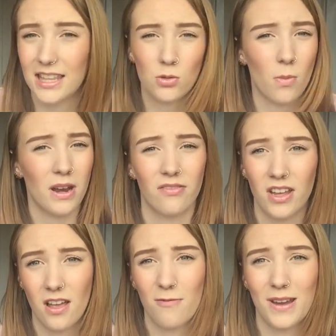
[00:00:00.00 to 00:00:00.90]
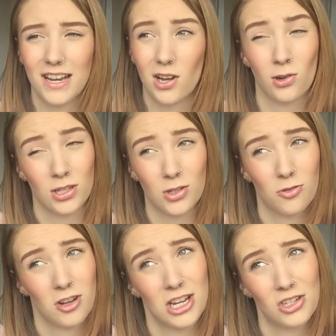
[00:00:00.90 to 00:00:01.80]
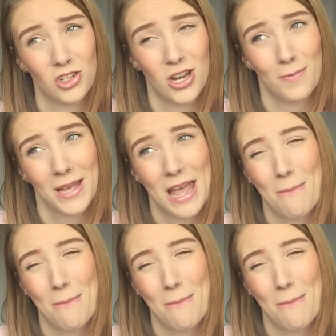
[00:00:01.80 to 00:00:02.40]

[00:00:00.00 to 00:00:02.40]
say that's one benefit of being in a long distance relationship.